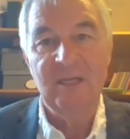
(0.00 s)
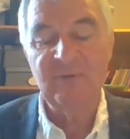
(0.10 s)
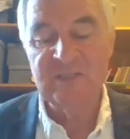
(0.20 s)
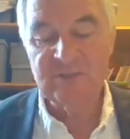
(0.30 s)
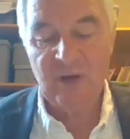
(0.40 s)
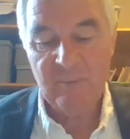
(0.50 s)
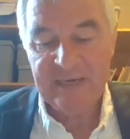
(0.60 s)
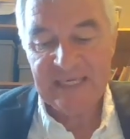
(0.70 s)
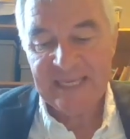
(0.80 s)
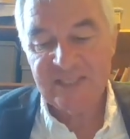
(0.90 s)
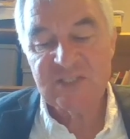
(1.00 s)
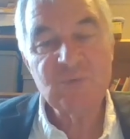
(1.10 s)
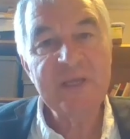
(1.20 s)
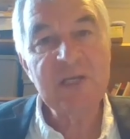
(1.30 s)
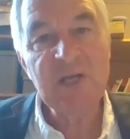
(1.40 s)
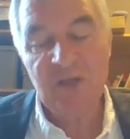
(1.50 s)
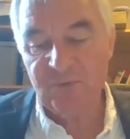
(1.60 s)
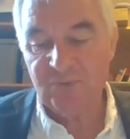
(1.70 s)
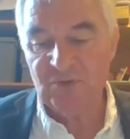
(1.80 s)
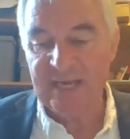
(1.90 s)
Friends, there are many lessons we can
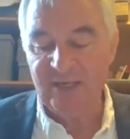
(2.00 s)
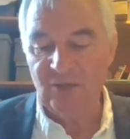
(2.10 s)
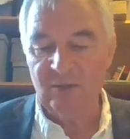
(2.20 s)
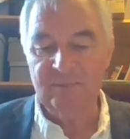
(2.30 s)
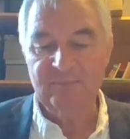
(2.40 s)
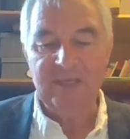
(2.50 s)
learn through Daniel.